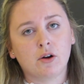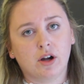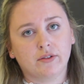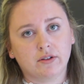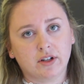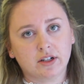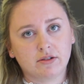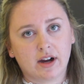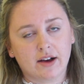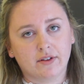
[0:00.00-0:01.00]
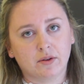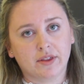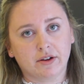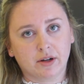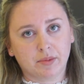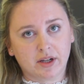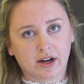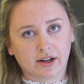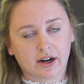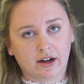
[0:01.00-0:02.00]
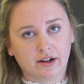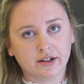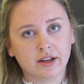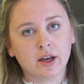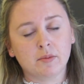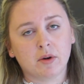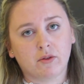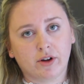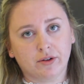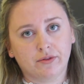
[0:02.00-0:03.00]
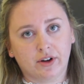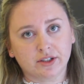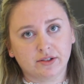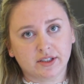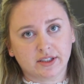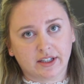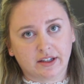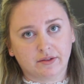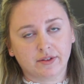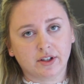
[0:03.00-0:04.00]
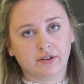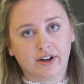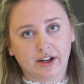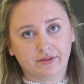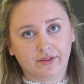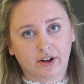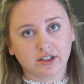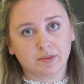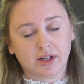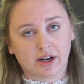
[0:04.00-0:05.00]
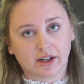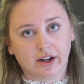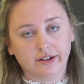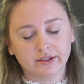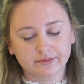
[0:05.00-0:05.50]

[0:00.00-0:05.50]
or if you need to travel without your PR card before you first receive your very first PR card.